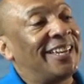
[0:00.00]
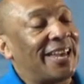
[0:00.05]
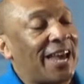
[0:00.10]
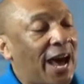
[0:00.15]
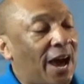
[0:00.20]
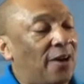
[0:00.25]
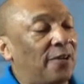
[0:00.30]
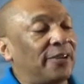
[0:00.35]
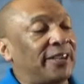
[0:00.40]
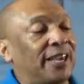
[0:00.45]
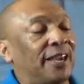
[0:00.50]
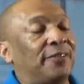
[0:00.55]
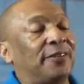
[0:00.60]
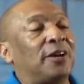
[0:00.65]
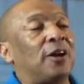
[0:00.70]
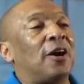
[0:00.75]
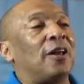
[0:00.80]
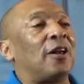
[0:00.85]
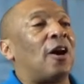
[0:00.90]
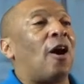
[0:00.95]
I don't care if we
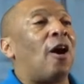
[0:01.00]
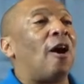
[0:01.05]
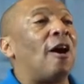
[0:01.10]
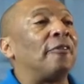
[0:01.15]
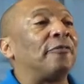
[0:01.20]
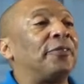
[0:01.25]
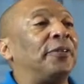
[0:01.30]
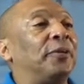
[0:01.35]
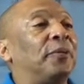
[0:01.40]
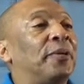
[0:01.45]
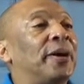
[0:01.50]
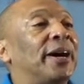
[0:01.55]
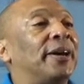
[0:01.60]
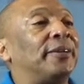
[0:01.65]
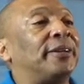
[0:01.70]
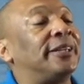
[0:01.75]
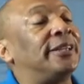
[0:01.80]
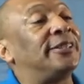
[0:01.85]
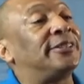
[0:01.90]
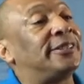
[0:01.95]
call it offer or
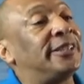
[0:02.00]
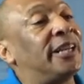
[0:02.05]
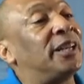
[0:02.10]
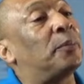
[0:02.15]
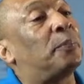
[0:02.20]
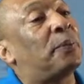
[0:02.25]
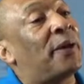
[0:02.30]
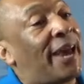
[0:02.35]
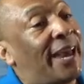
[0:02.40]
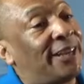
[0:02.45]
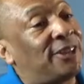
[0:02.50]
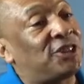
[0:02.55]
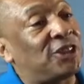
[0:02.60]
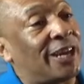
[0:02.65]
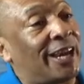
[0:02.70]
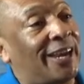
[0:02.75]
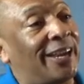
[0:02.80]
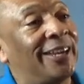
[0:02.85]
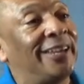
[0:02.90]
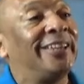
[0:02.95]
what, because it's still a
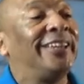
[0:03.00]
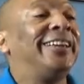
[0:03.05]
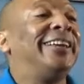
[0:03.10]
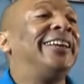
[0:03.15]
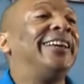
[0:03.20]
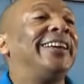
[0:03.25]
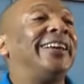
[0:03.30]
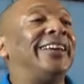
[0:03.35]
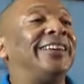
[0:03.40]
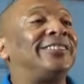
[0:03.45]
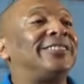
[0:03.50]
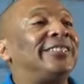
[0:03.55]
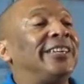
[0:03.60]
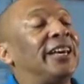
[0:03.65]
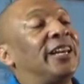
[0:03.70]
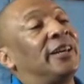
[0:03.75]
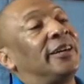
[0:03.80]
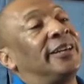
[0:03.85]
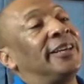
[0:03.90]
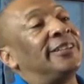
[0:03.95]
paycheck. It's
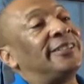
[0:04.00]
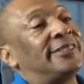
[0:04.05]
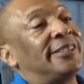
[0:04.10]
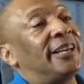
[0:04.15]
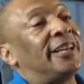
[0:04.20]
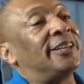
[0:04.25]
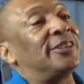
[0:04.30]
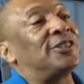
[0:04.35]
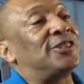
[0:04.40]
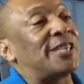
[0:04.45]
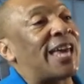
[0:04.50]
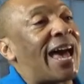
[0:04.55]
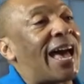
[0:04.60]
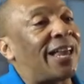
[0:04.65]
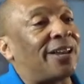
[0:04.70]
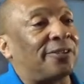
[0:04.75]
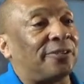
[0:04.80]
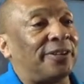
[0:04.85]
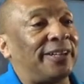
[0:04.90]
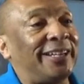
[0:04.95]
still a it's still a
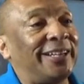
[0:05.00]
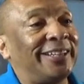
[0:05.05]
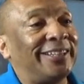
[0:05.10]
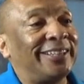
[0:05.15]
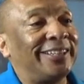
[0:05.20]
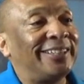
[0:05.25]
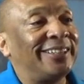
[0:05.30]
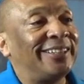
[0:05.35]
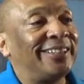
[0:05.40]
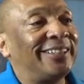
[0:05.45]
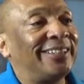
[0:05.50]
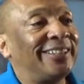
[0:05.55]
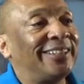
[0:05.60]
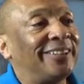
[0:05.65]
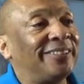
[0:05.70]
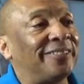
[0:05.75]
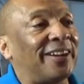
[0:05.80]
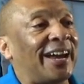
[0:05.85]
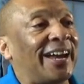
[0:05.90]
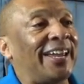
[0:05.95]
salary,
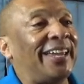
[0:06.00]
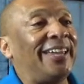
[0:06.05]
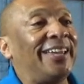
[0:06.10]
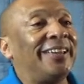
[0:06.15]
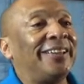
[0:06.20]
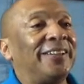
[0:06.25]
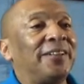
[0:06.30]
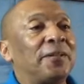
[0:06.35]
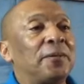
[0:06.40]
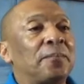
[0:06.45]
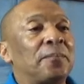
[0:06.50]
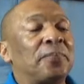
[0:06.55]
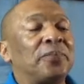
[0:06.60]
right? Yeah.